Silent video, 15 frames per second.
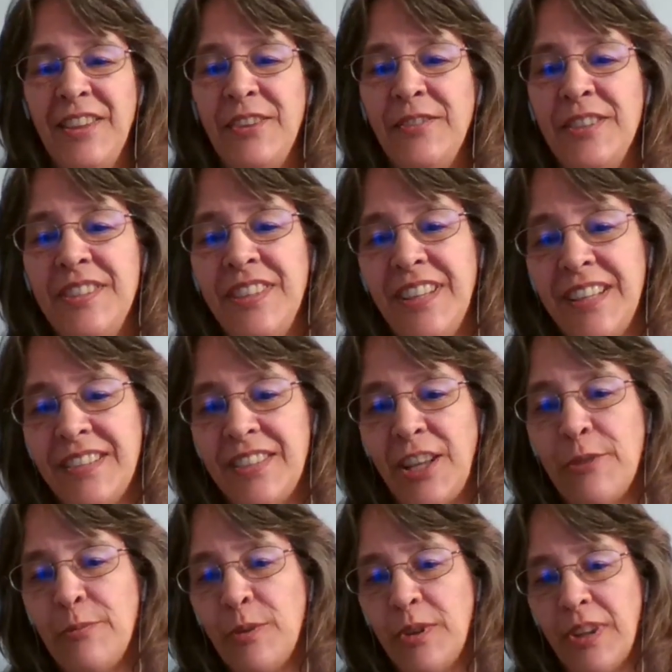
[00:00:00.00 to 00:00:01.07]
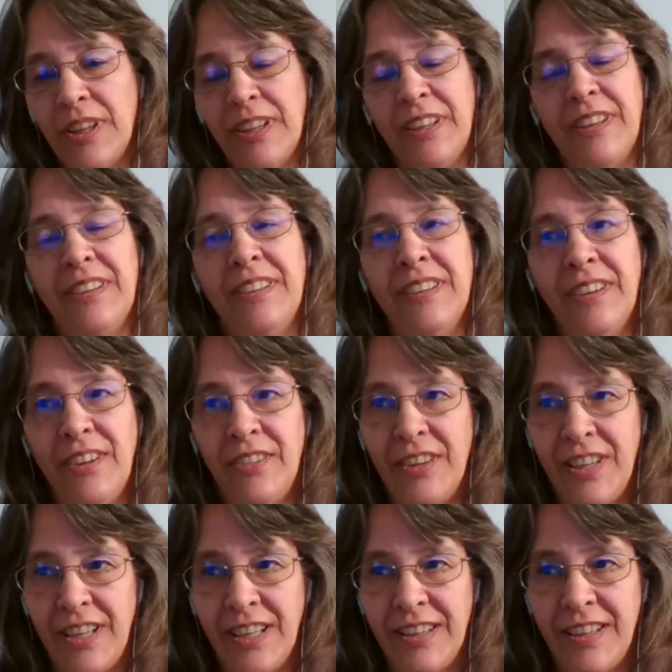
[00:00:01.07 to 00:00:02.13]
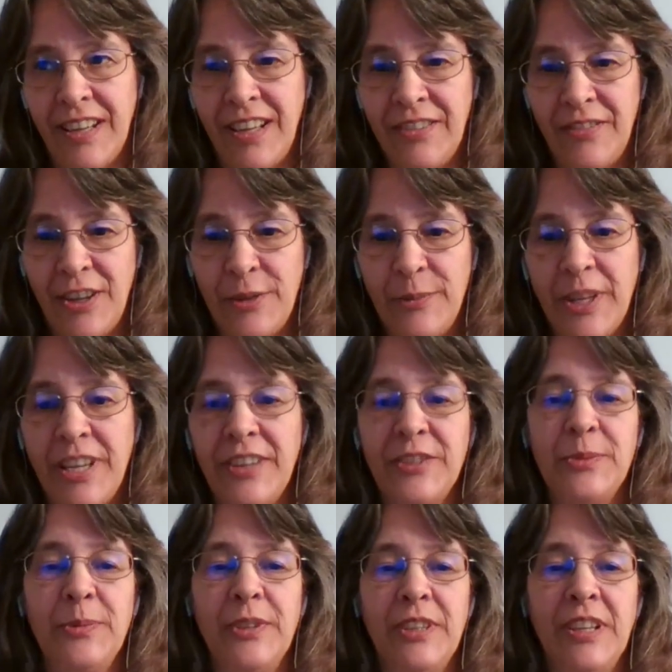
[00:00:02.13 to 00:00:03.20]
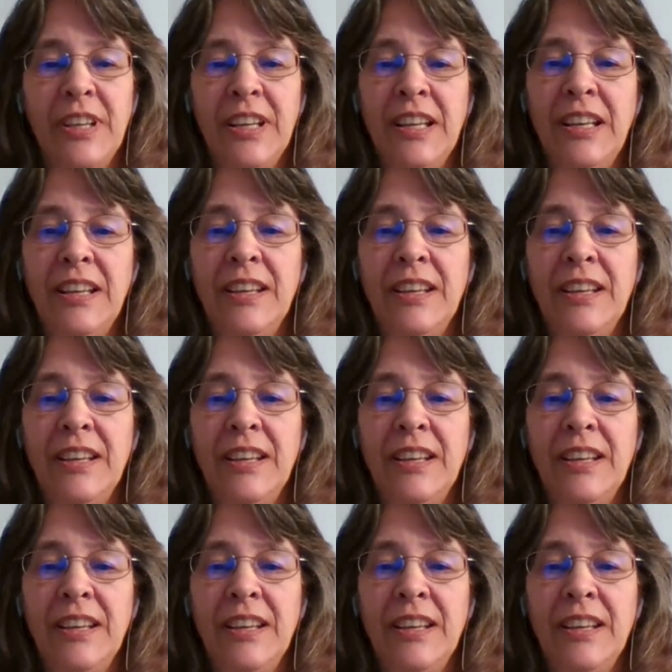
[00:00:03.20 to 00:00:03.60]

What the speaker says: There is an example on the night that I found my husband